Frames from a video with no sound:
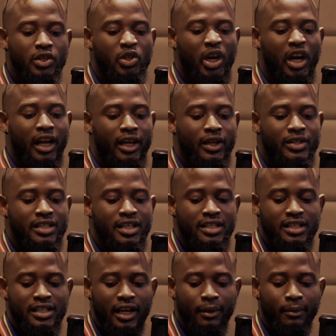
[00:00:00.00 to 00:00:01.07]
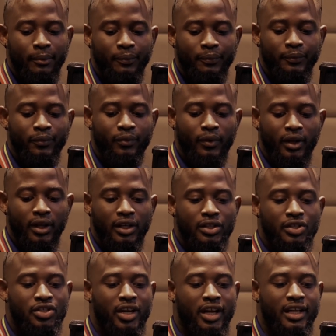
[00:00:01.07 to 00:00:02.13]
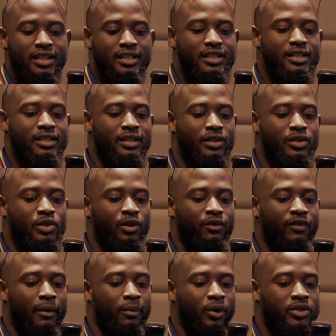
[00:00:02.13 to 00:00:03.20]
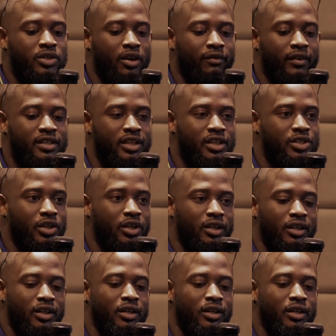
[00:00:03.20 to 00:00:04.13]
good to clear your system. Yeah. Cheers to a fabulous conversation.